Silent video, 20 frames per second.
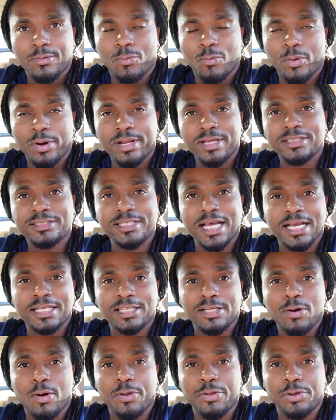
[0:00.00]
What
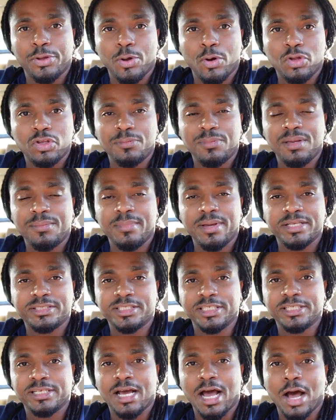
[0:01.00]
exactly are you going to be
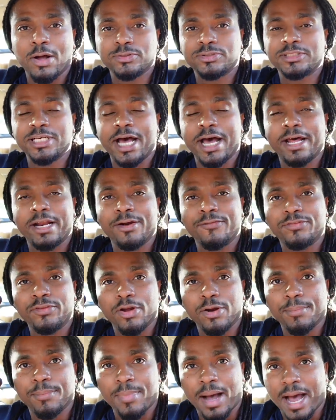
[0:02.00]
missing outside of
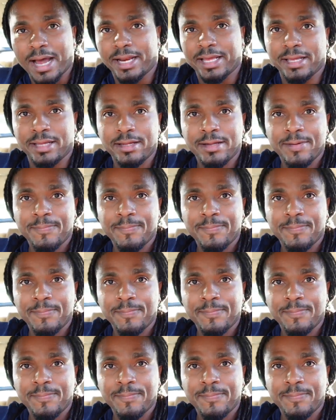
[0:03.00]
their body,